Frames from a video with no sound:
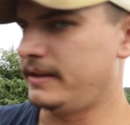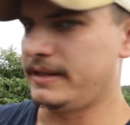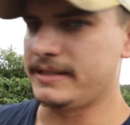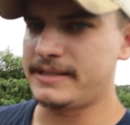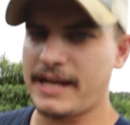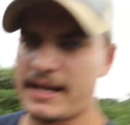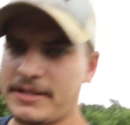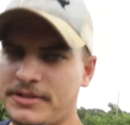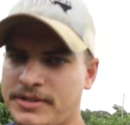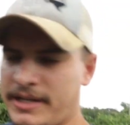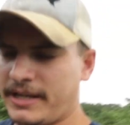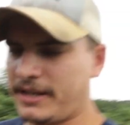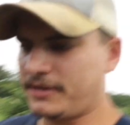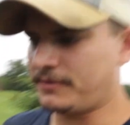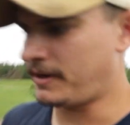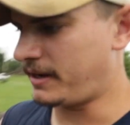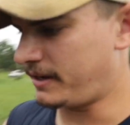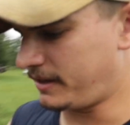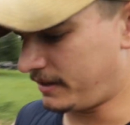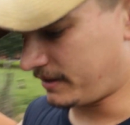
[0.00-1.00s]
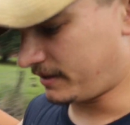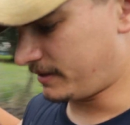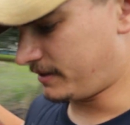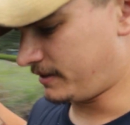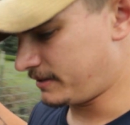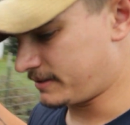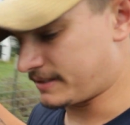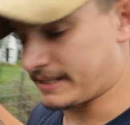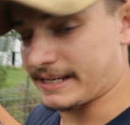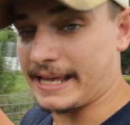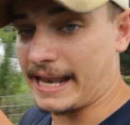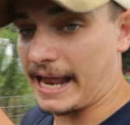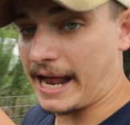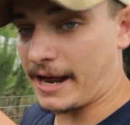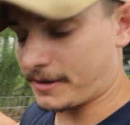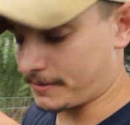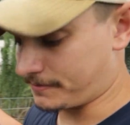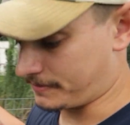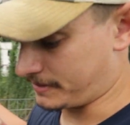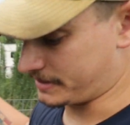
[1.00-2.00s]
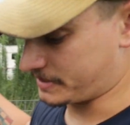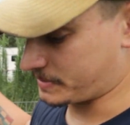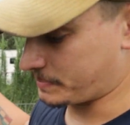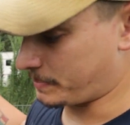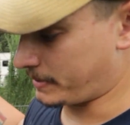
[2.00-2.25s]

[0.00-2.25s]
These guys are getting ready to get out of this